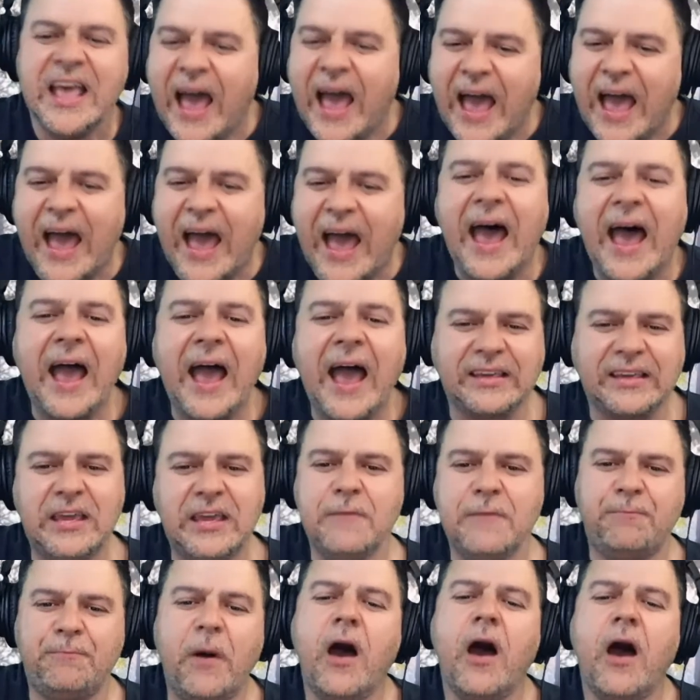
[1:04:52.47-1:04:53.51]
I
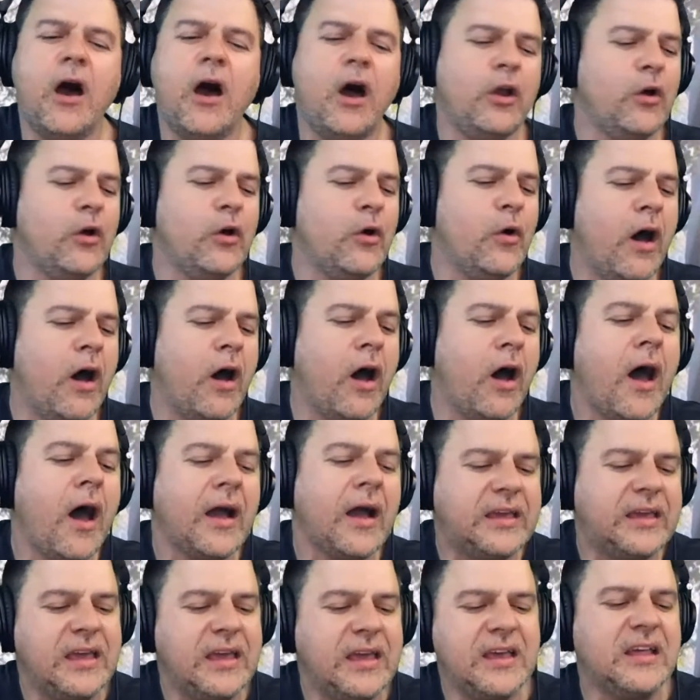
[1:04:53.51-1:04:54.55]
keep on
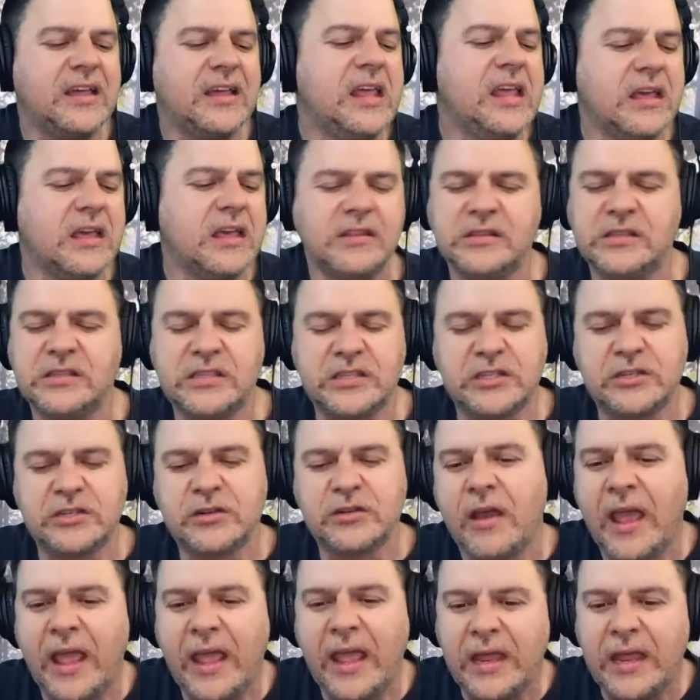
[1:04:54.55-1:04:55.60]
walking in
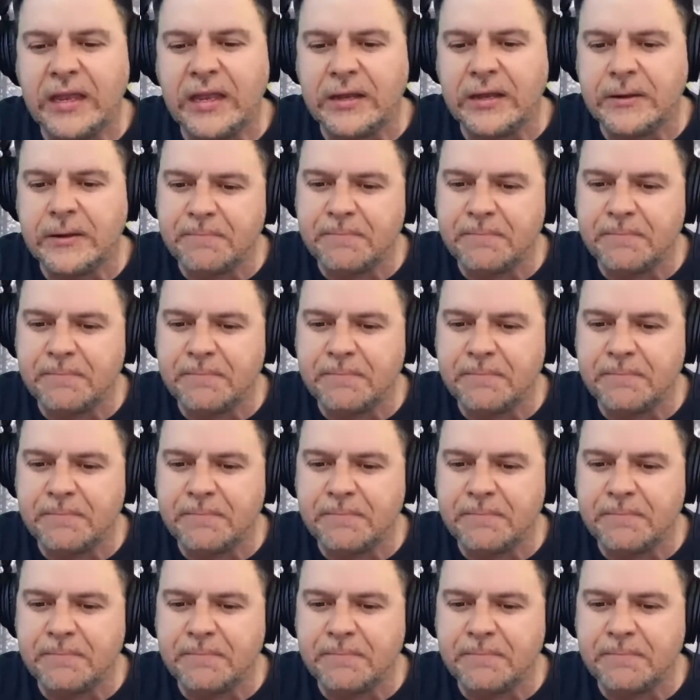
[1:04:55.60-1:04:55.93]
straight